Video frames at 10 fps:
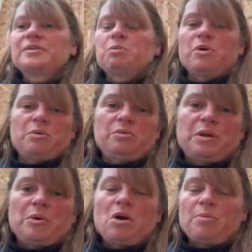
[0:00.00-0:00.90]
well, they
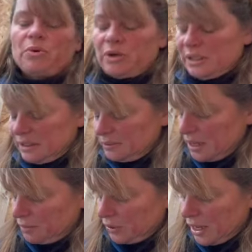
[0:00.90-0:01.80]
were all born in
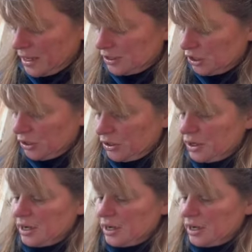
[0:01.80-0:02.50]
September last year,